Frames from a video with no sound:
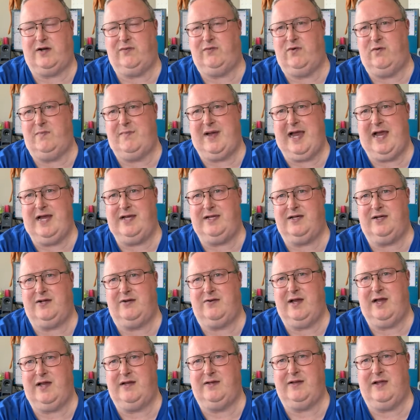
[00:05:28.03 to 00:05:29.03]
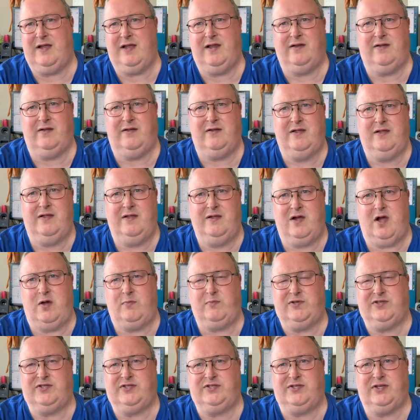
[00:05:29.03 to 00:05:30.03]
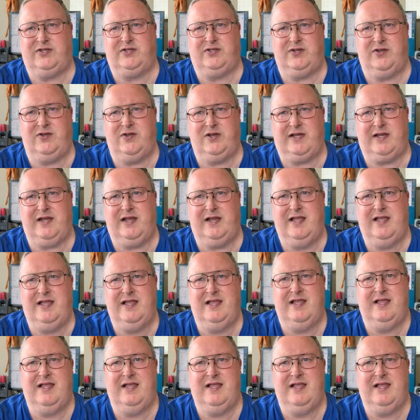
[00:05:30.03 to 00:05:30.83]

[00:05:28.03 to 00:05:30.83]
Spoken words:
Romania and onwards to Turkey.